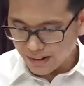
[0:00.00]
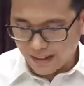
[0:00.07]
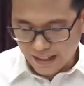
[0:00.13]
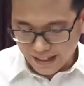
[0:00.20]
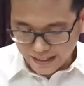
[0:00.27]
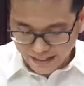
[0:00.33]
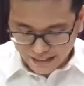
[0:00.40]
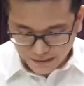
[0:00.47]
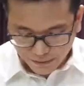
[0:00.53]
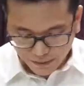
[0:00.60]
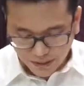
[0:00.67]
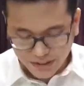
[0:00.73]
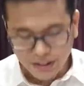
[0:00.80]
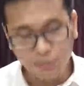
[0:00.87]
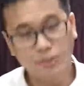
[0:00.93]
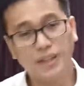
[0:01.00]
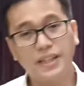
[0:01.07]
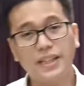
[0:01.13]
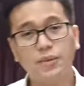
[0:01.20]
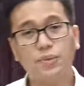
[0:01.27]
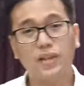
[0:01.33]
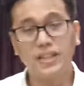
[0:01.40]
And in 1
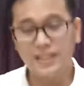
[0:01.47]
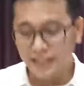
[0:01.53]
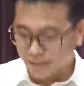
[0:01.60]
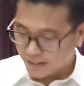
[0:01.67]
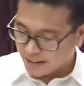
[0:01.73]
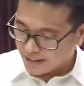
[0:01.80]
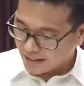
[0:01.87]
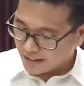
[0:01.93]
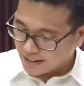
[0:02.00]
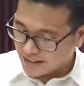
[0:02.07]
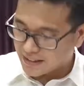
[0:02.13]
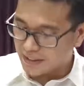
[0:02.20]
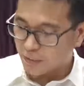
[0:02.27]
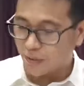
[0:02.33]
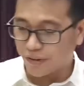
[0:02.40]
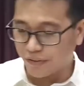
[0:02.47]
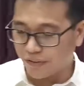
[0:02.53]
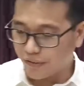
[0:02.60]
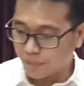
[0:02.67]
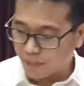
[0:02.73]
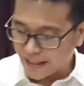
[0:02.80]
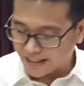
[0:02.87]
Timothy 1.17, this is a
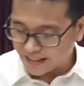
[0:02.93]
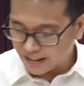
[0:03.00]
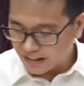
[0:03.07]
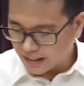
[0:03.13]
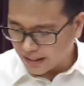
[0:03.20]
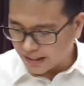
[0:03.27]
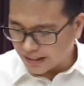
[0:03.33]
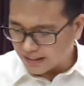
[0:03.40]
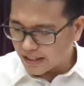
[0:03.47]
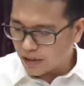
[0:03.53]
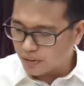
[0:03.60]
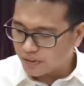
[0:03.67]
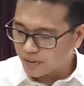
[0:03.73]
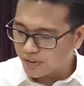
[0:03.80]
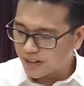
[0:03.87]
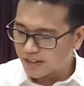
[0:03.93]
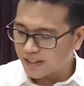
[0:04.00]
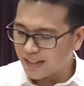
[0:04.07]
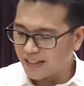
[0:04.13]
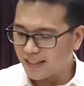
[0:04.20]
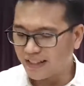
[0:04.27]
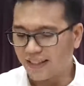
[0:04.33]
wonderful passage. Now unto the
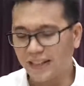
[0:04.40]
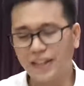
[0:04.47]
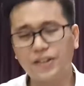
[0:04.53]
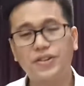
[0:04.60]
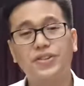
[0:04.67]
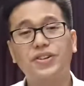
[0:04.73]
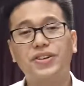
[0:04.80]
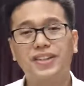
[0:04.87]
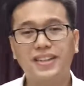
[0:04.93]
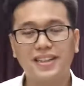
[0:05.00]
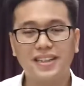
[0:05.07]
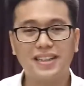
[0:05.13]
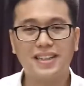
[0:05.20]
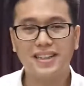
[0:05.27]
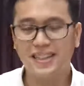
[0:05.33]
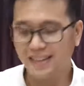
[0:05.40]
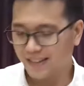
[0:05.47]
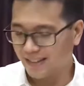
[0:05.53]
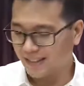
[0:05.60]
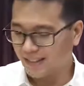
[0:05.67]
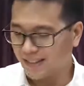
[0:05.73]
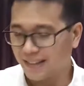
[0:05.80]
King, eternal,
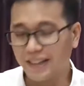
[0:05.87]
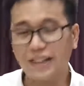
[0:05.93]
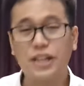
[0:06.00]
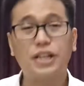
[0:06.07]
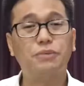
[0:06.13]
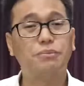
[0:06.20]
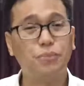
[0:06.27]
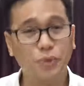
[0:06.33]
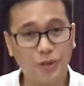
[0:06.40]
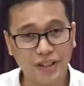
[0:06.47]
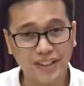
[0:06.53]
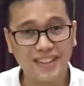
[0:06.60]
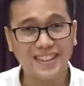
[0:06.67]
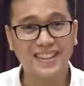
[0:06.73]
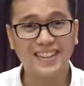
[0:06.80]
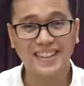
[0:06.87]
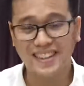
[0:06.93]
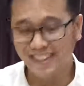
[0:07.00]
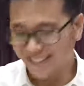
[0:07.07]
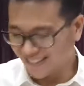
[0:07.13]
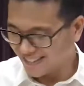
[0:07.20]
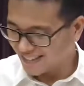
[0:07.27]
immortal,
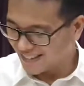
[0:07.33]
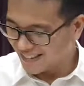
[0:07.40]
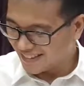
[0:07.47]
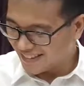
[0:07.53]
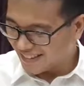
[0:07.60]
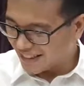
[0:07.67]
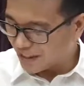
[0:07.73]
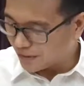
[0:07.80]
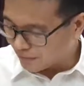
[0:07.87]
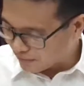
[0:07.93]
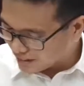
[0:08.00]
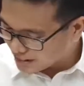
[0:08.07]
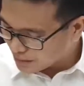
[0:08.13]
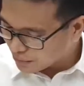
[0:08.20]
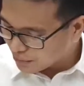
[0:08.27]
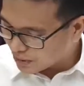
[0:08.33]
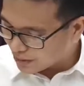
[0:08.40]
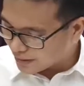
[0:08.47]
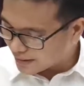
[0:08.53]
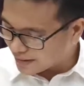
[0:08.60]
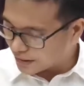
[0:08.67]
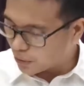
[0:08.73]

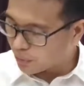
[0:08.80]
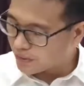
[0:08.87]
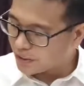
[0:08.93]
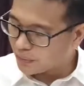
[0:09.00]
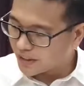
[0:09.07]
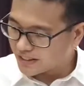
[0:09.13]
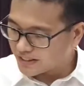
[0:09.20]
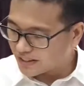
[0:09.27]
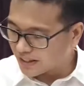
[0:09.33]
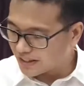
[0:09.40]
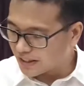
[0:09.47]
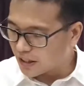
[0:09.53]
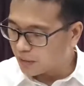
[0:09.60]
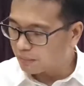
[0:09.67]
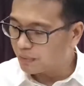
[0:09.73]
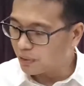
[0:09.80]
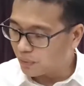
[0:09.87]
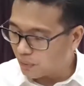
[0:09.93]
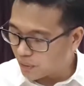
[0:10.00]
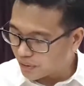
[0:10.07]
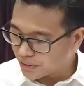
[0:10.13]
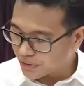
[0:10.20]
invisible, the only wise God, be
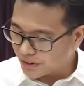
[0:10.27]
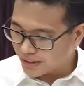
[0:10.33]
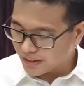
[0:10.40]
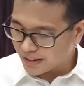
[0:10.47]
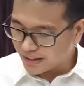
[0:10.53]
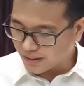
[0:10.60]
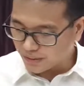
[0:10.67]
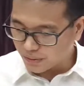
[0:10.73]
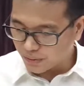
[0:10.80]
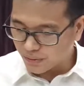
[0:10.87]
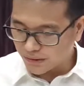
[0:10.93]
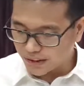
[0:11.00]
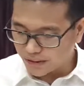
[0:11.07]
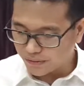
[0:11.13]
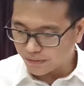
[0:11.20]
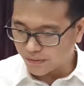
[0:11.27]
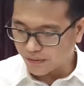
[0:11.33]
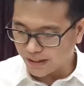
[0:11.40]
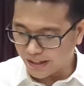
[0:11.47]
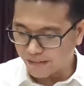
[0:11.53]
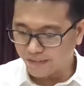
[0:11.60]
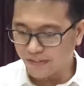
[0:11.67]
honor and glory
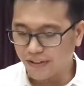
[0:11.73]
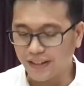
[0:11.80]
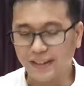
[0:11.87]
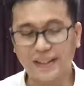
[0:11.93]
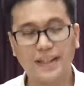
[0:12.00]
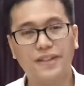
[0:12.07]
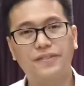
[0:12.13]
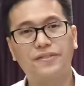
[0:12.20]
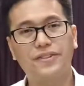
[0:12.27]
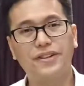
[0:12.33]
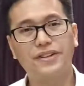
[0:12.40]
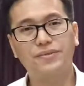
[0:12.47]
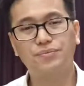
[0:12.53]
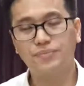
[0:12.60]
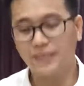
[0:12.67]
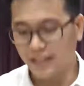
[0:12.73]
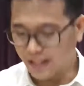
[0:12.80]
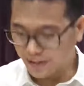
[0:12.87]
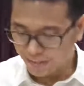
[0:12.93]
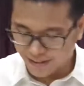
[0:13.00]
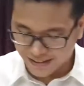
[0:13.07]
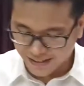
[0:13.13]
forever and ever.
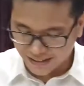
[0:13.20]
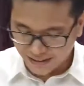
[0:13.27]
Amen.